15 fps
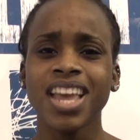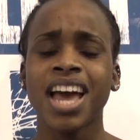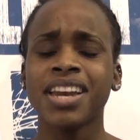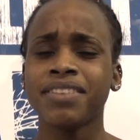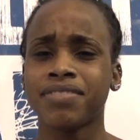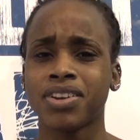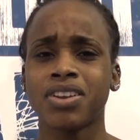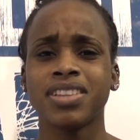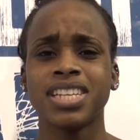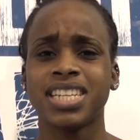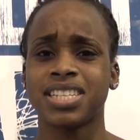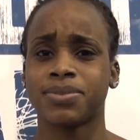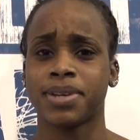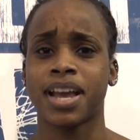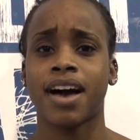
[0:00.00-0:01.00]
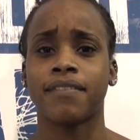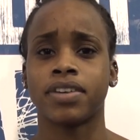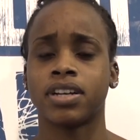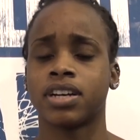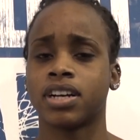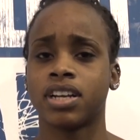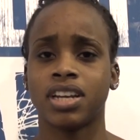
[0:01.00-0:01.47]
And even on the days when you're
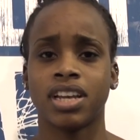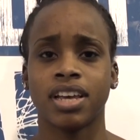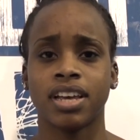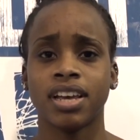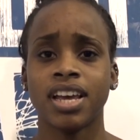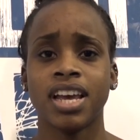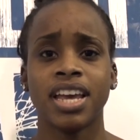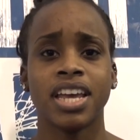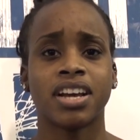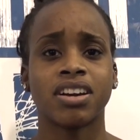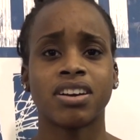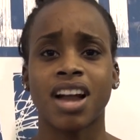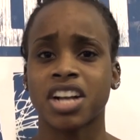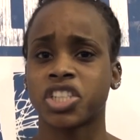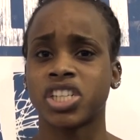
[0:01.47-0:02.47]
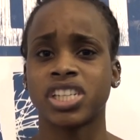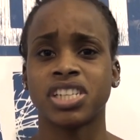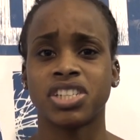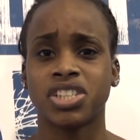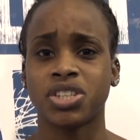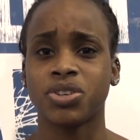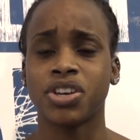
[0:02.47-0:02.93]
having a good day, he
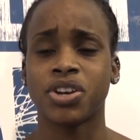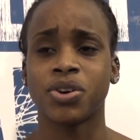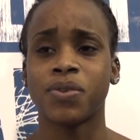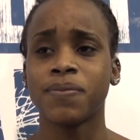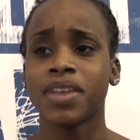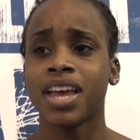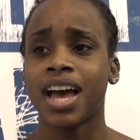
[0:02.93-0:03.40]
congratulates you, you know.